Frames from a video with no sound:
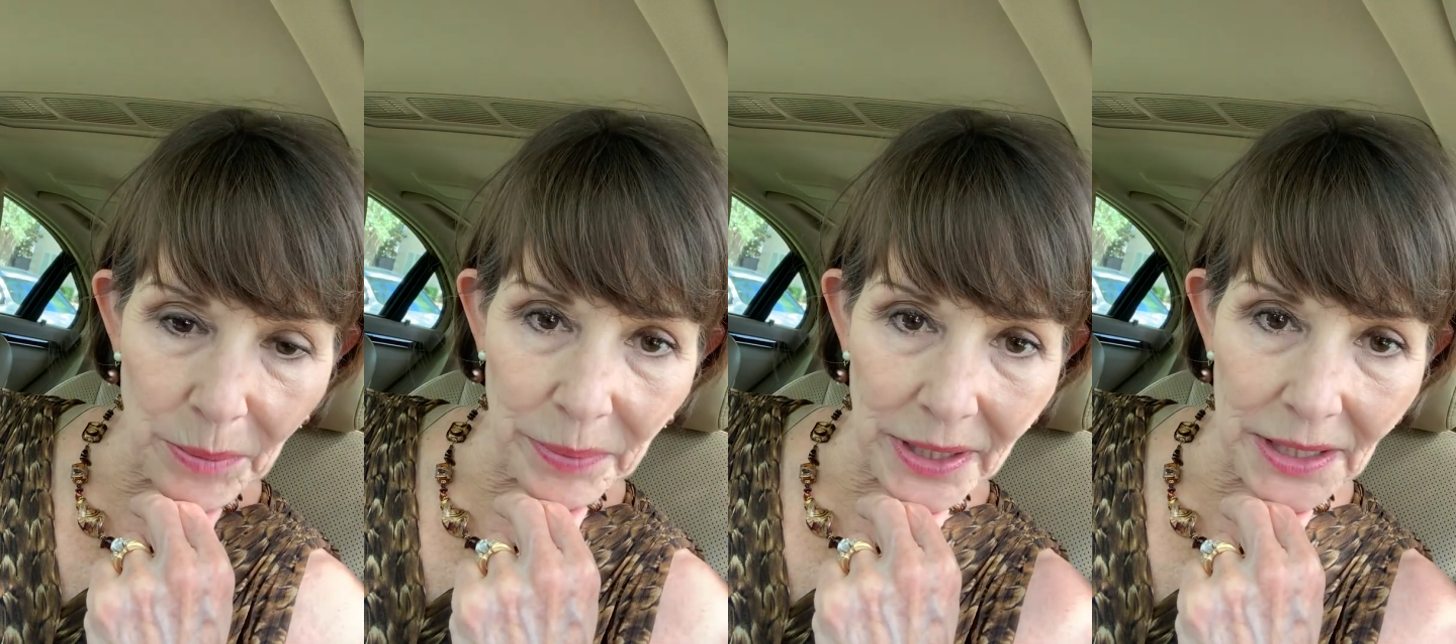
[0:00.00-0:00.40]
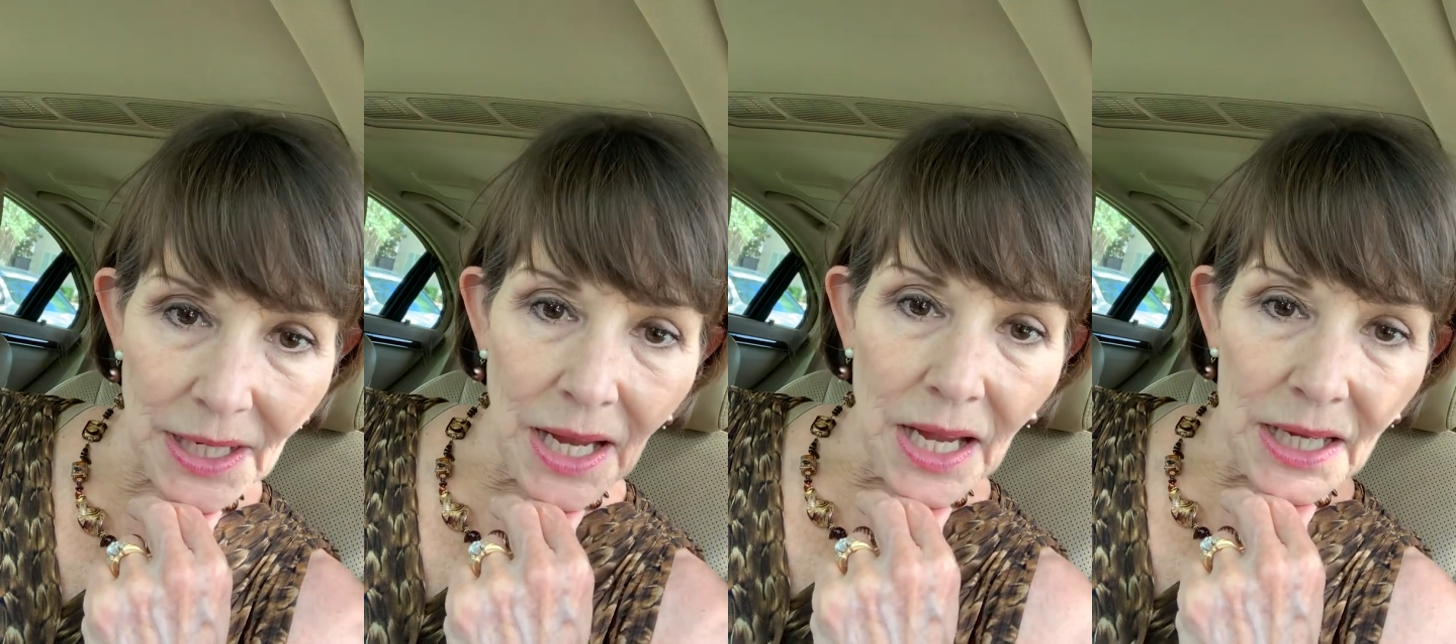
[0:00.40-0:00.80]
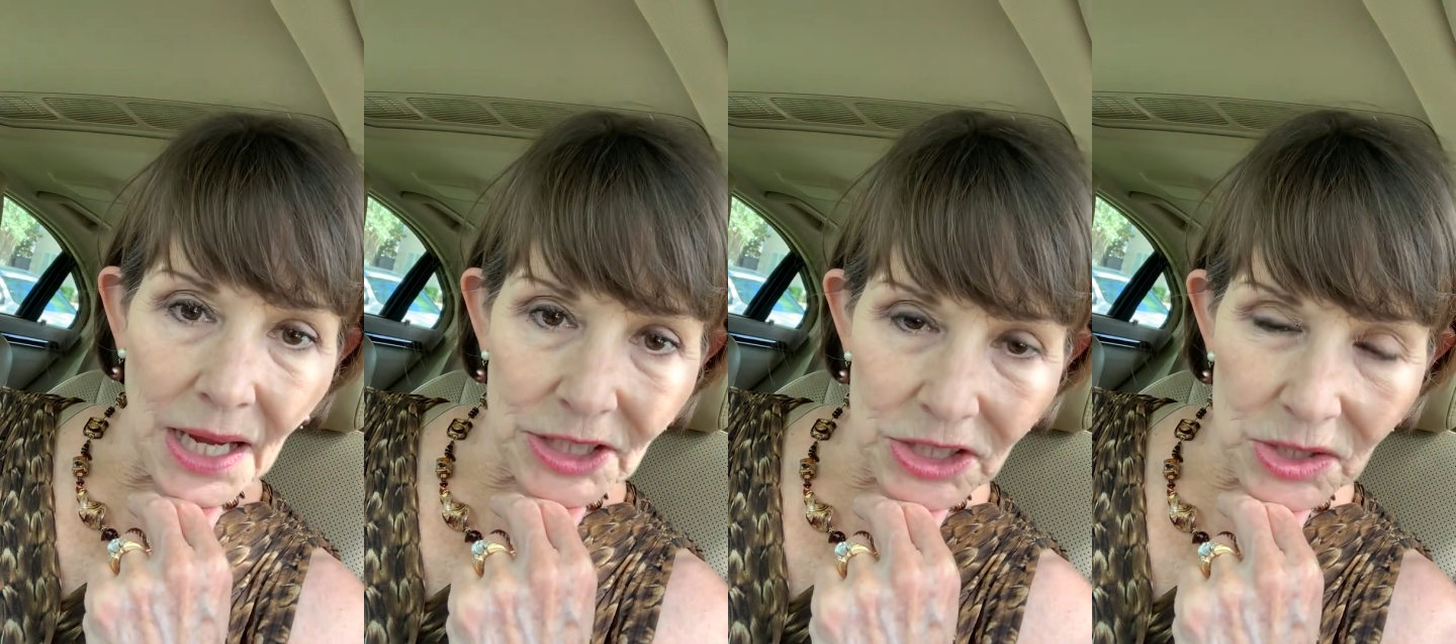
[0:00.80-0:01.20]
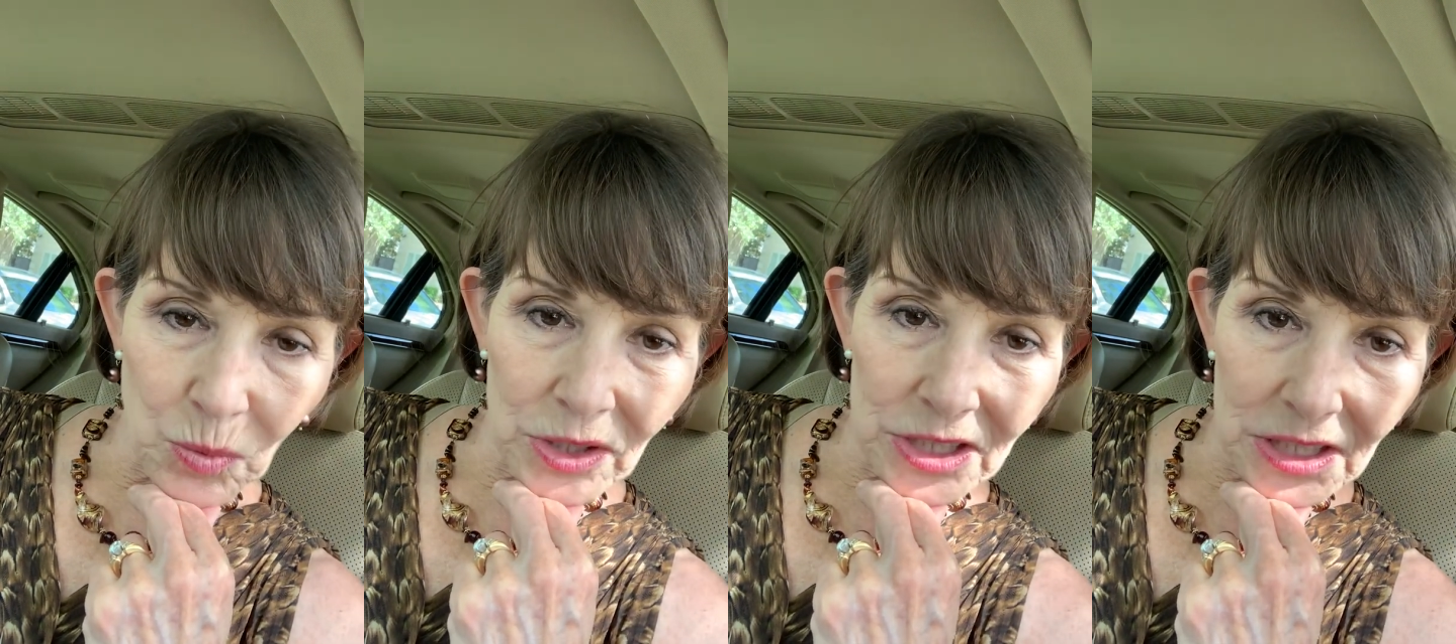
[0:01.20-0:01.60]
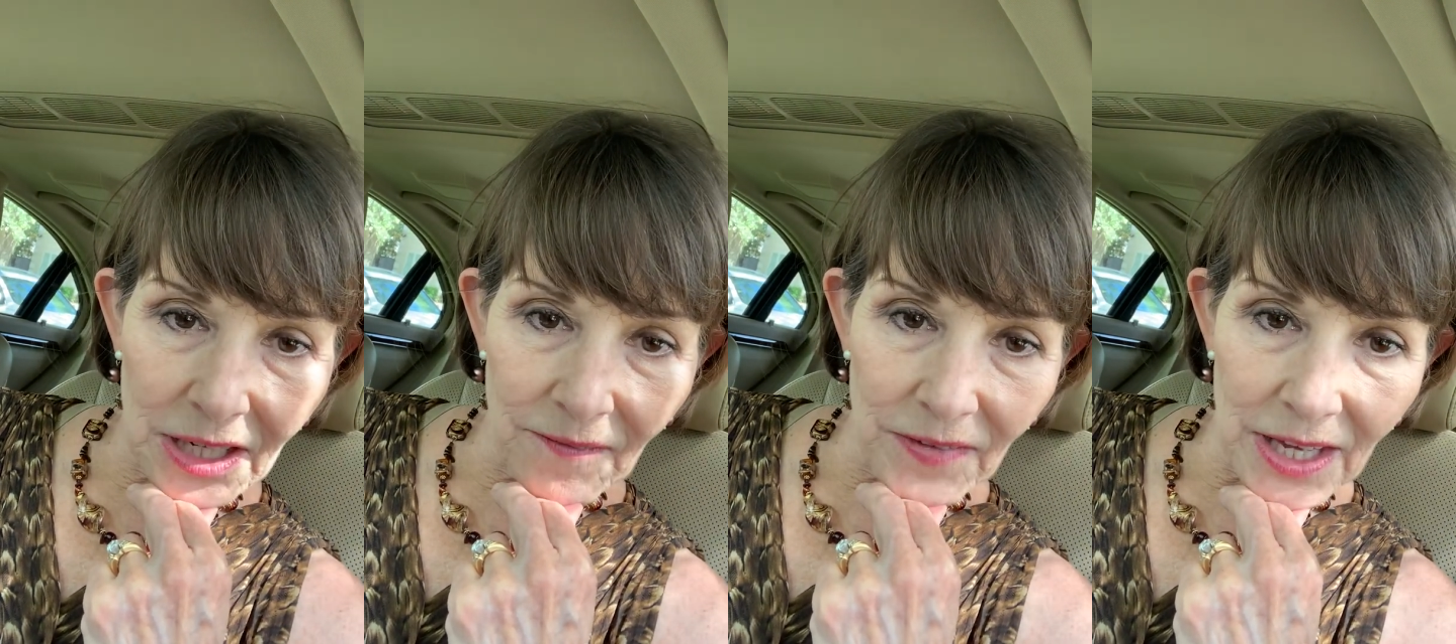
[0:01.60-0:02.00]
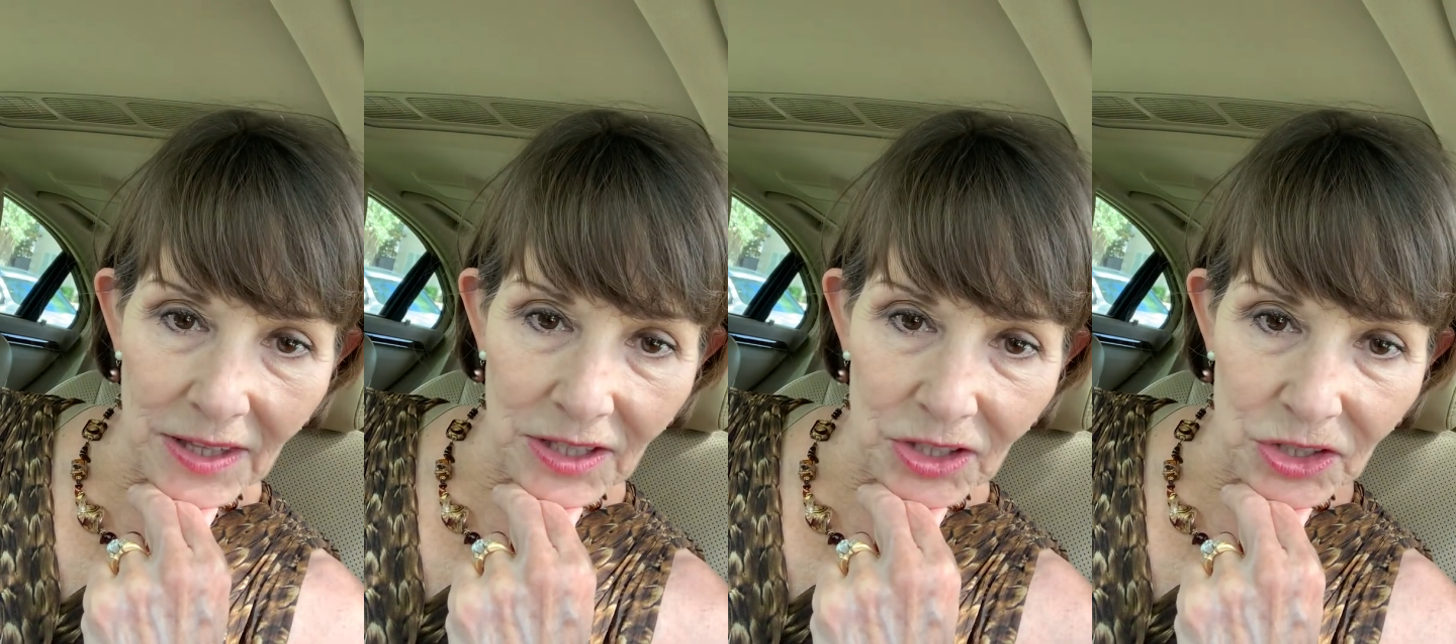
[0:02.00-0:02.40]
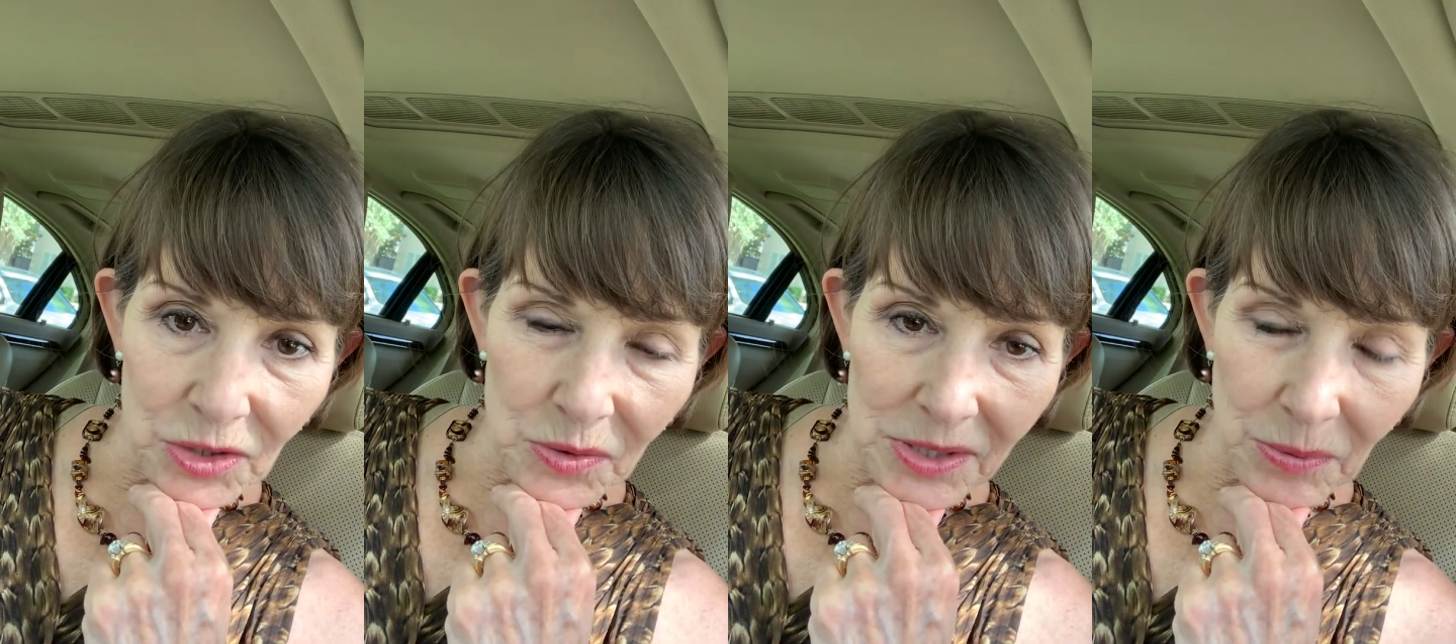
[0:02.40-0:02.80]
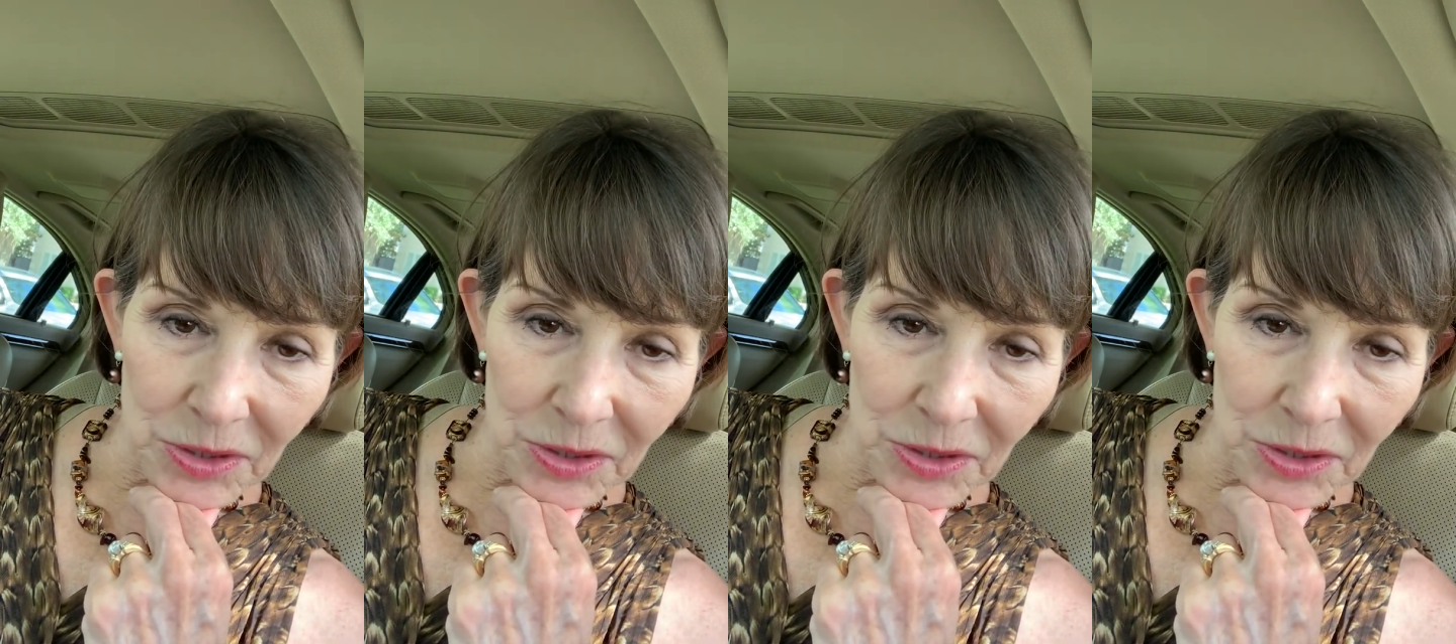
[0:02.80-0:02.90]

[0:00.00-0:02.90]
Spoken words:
But I just wanted to convey the good news that we